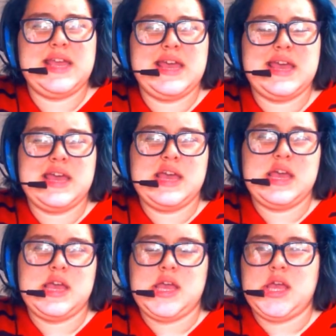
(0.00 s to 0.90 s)

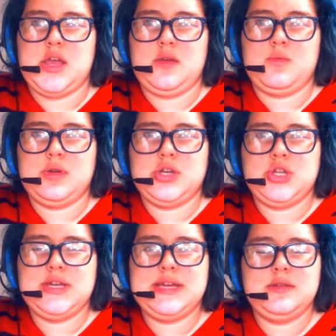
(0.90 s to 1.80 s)
a... What is
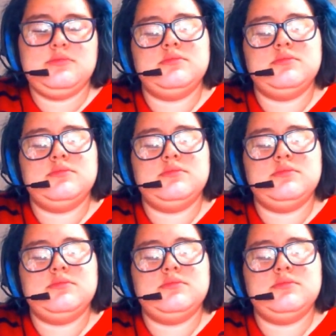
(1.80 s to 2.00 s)
she again?